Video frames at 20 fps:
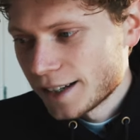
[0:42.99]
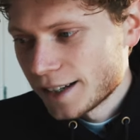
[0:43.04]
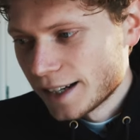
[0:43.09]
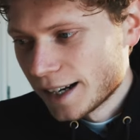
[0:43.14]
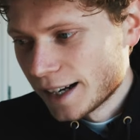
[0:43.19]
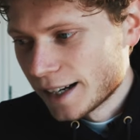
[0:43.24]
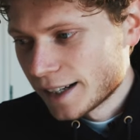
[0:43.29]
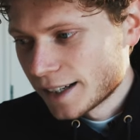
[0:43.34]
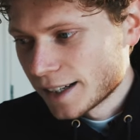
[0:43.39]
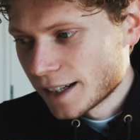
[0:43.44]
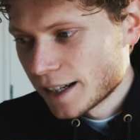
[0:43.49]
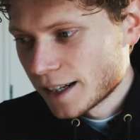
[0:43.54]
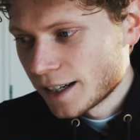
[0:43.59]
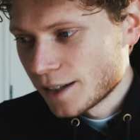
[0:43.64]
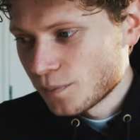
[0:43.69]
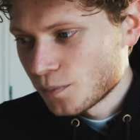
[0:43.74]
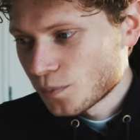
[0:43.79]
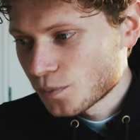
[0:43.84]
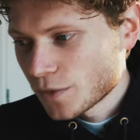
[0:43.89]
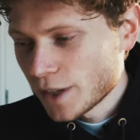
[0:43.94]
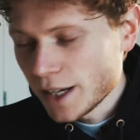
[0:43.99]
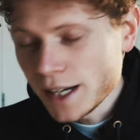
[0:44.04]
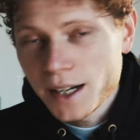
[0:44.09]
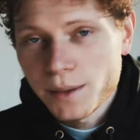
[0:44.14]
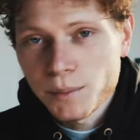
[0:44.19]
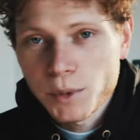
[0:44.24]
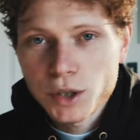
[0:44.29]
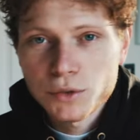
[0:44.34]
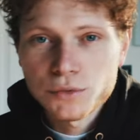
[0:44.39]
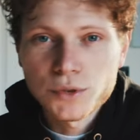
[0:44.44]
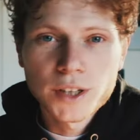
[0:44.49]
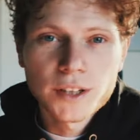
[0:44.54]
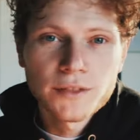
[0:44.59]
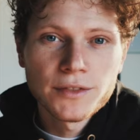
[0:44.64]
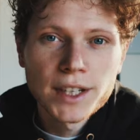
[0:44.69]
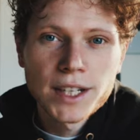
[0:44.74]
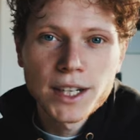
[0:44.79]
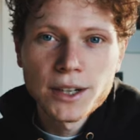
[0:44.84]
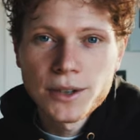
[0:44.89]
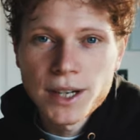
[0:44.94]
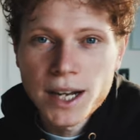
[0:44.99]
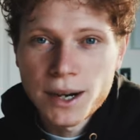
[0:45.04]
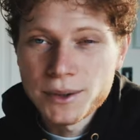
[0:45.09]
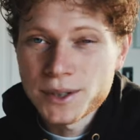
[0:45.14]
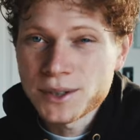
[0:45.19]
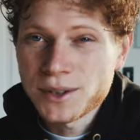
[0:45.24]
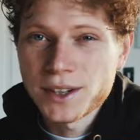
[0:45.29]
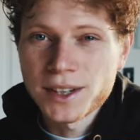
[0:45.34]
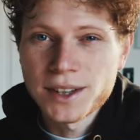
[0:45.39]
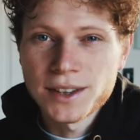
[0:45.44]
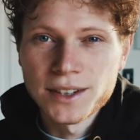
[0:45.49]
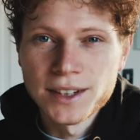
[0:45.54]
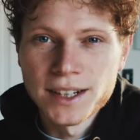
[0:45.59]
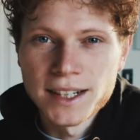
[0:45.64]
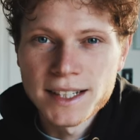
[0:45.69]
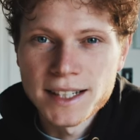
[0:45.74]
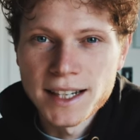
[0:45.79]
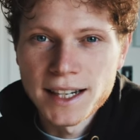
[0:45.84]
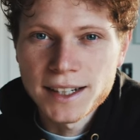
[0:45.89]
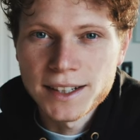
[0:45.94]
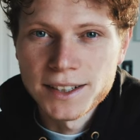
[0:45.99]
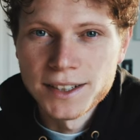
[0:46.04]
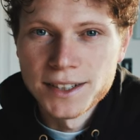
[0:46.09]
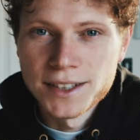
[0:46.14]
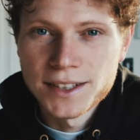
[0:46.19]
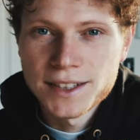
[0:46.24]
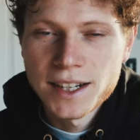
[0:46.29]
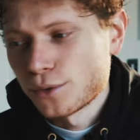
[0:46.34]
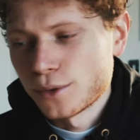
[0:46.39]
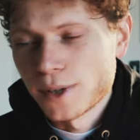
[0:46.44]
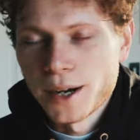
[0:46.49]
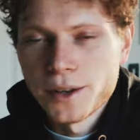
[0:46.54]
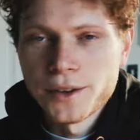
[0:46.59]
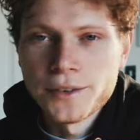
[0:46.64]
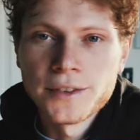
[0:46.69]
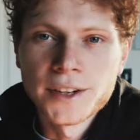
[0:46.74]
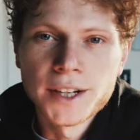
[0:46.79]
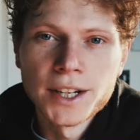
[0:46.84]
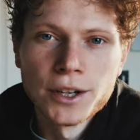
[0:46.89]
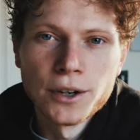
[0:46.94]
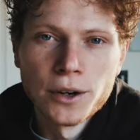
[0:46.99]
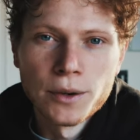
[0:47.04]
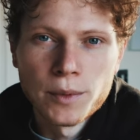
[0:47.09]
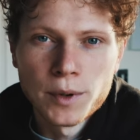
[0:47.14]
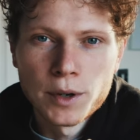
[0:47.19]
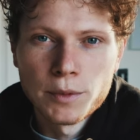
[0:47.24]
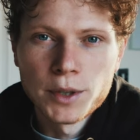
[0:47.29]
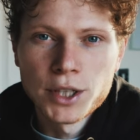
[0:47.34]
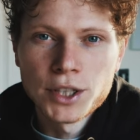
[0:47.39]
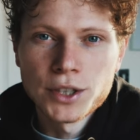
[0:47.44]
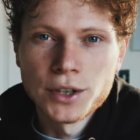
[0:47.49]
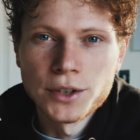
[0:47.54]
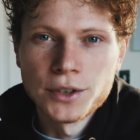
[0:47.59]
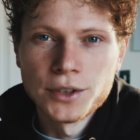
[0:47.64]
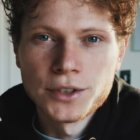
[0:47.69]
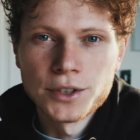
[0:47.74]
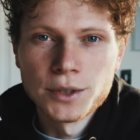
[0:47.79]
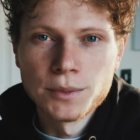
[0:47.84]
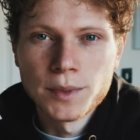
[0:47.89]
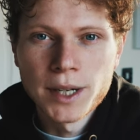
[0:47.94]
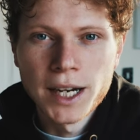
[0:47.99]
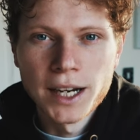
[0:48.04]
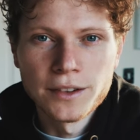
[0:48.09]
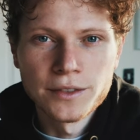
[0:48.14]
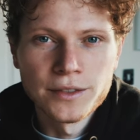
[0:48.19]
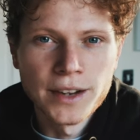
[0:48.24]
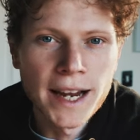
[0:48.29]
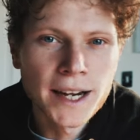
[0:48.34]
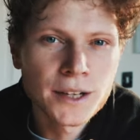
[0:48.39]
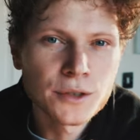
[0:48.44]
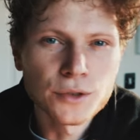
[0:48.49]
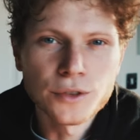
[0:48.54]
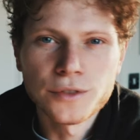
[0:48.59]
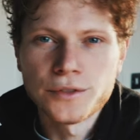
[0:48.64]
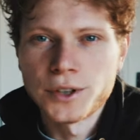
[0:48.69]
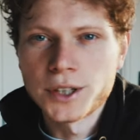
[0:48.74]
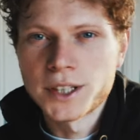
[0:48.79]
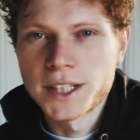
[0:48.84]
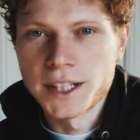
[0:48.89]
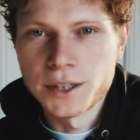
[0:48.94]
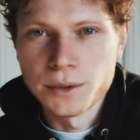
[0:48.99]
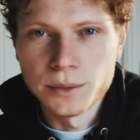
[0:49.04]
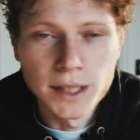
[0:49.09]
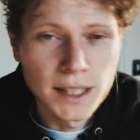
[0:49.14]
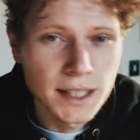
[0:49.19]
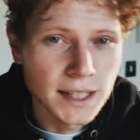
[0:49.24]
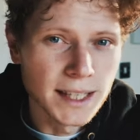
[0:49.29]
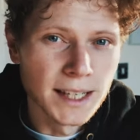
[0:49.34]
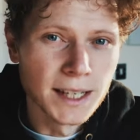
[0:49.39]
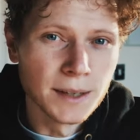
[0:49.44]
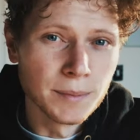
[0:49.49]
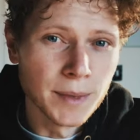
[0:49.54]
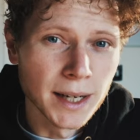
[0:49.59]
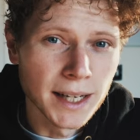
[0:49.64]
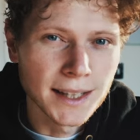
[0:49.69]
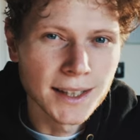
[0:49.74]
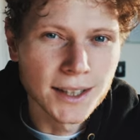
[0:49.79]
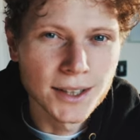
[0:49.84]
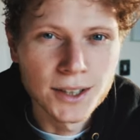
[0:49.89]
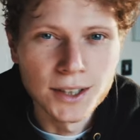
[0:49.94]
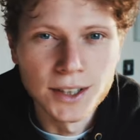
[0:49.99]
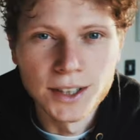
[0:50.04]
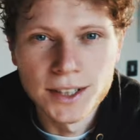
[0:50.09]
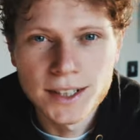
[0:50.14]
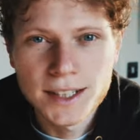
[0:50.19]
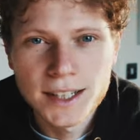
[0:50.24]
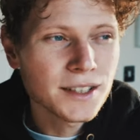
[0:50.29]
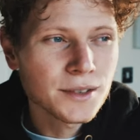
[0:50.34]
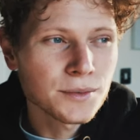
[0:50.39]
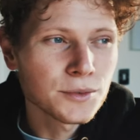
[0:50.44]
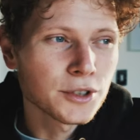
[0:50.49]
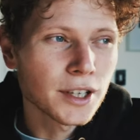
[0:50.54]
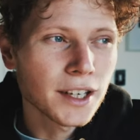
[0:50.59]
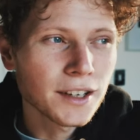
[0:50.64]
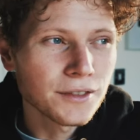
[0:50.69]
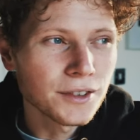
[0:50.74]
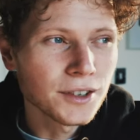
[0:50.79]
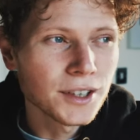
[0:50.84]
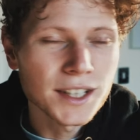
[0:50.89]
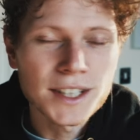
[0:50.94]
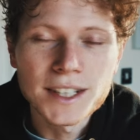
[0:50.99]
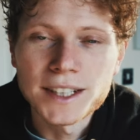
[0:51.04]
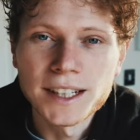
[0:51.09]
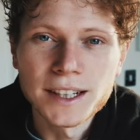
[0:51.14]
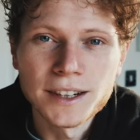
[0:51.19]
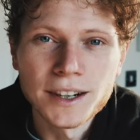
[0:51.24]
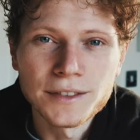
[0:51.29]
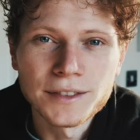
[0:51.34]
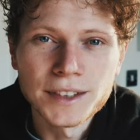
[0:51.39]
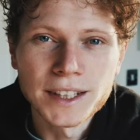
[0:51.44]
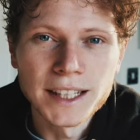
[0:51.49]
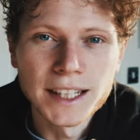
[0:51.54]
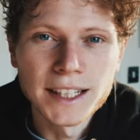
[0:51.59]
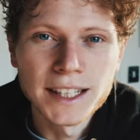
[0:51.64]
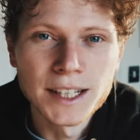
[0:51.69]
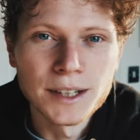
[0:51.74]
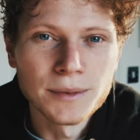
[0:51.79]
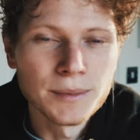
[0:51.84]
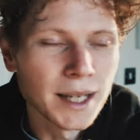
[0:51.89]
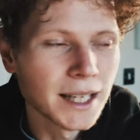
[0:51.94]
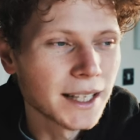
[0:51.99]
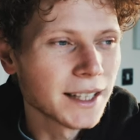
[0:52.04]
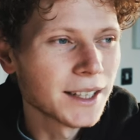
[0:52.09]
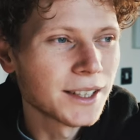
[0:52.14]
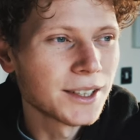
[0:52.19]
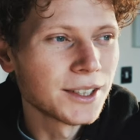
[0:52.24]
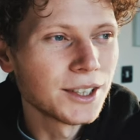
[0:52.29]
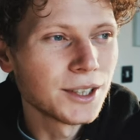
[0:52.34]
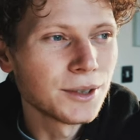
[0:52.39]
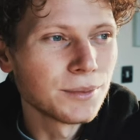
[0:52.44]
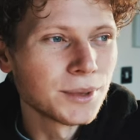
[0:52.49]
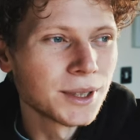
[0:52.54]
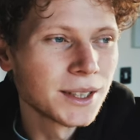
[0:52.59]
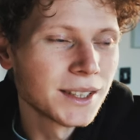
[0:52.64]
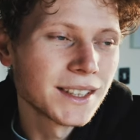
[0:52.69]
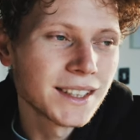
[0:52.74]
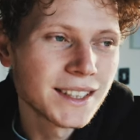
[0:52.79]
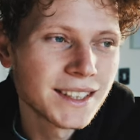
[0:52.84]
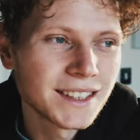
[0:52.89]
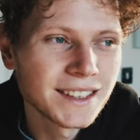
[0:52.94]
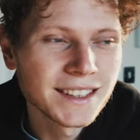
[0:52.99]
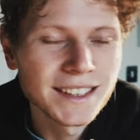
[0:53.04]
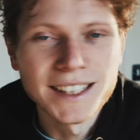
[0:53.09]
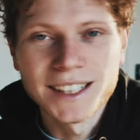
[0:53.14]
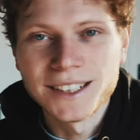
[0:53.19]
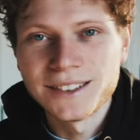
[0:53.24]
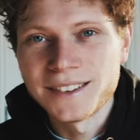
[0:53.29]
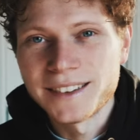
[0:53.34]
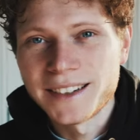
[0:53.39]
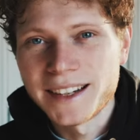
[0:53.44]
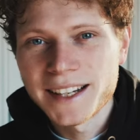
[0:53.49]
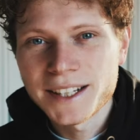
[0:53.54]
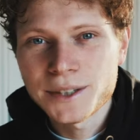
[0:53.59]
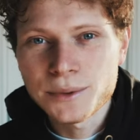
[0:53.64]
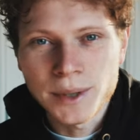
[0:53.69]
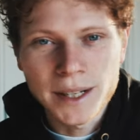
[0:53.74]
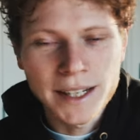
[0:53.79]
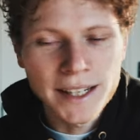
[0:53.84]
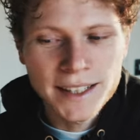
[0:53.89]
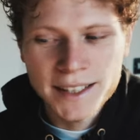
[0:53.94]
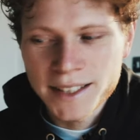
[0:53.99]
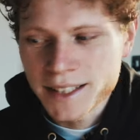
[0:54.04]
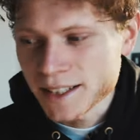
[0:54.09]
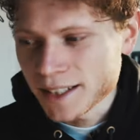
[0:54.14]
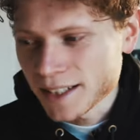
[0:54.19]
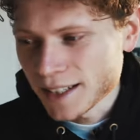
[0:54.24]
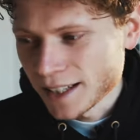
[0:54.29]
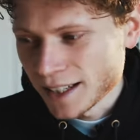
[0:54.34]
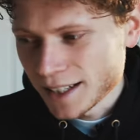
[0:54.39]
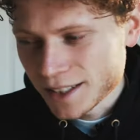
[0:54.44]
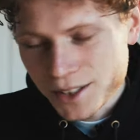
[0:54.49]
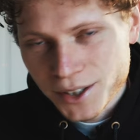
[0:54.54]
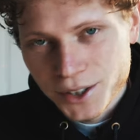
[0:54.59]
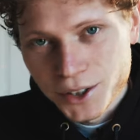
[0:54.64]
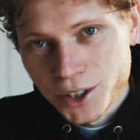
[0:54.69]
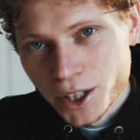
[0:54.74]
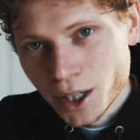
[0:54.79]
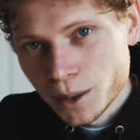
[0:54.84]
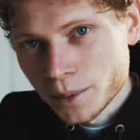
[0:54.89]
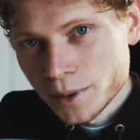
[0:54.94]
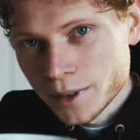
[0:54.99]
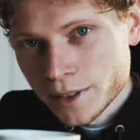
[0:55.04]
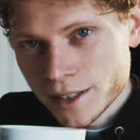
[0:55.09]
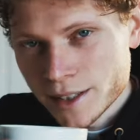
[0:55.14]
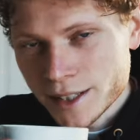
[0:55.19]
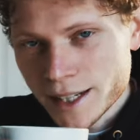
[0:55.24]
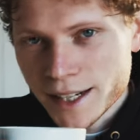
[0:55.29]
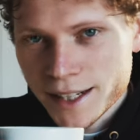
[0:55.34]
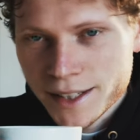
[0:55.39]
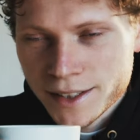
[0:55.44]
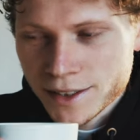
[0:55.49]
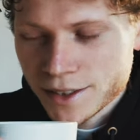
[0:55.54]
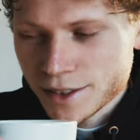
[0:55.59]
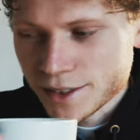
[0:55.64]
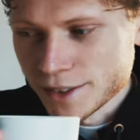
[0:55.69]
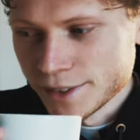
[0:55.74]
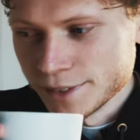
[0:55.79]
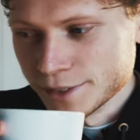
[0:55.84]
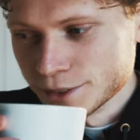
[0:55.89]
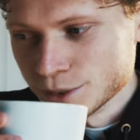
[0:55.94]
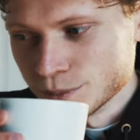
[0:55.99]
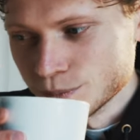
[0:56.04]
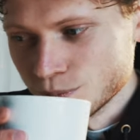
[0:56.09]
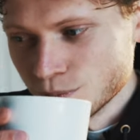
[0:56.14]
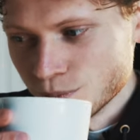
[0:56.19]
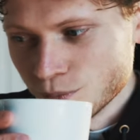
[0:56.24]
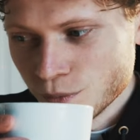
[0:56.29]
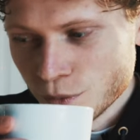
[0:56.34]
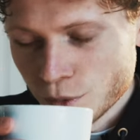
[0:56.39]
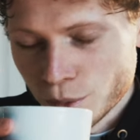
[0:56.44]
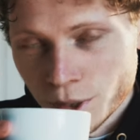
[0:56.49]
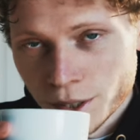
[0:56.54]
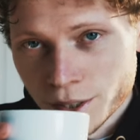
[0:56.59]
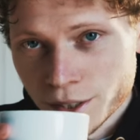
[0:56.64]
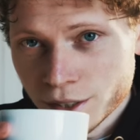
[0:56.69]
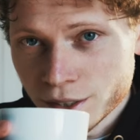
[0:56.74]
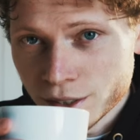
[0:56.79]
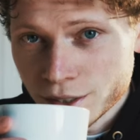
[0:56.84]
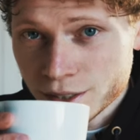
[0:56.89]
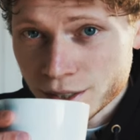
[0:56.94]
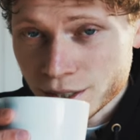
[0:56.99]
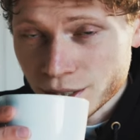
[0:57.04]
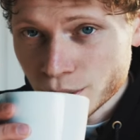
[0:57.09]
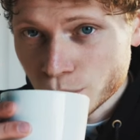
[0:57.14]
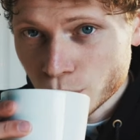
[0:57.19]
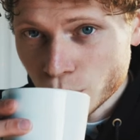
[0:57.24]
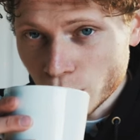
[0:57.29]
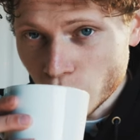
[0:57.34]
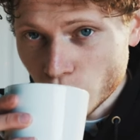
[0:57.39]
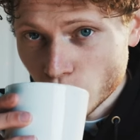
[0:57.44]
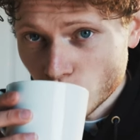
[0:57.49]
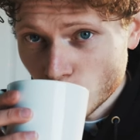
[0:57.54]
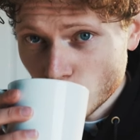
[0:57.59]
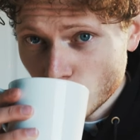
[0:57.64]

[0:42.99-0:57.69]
And I'm going to run the video now. It's only 30 seconds. Throughout the video, I'm going to be showing you some kind of extra footage which didn't make the cut. There's some great footage in there, I think, that didn't make the cut, but you know, it is what it is, isn't it? That's our job as editors and whatnot. So yeah.